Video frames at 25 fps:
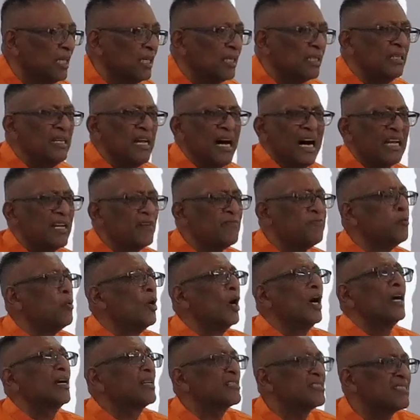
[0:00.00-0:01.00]
Not of
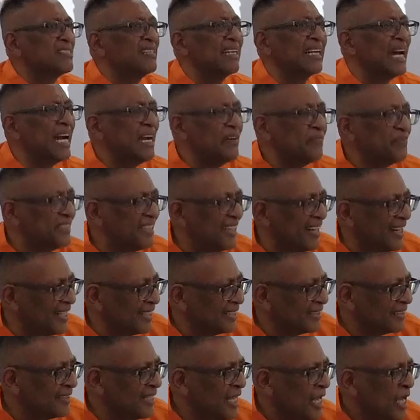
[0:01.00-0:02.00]
works that I've
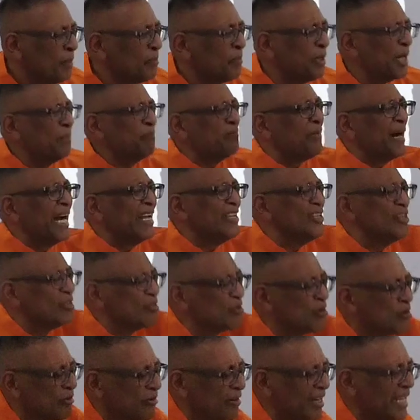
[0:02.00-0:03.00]
done, but by
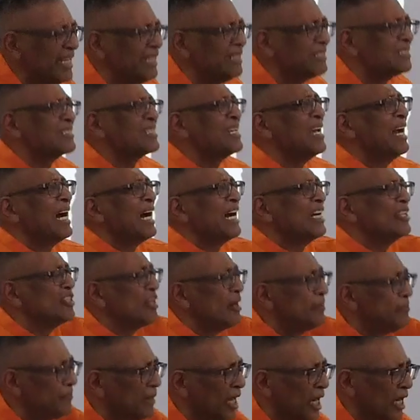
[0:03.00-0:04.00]
your grace and
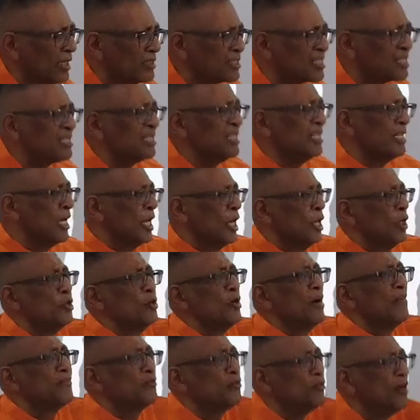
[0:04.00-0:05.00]
your mercy,
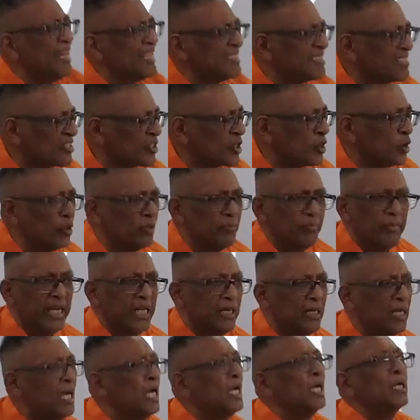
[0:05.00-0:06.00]
you have rescued
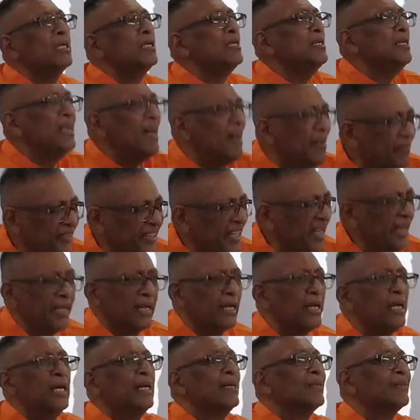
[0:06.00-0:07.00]
me.
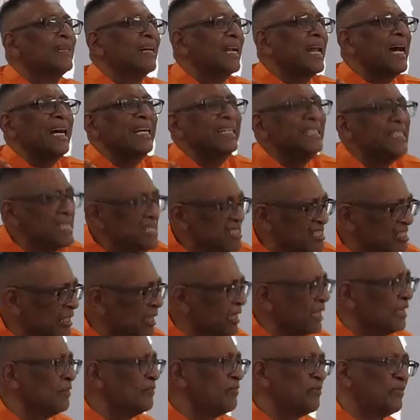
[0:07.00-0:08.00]
Nothing that I
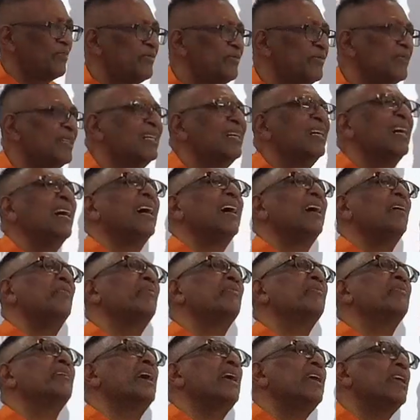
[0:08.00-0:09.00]
deserve. I
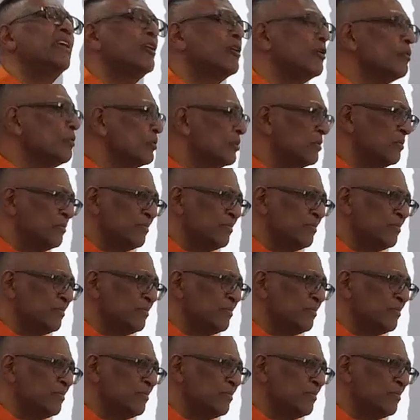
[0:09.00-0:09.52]
thank you.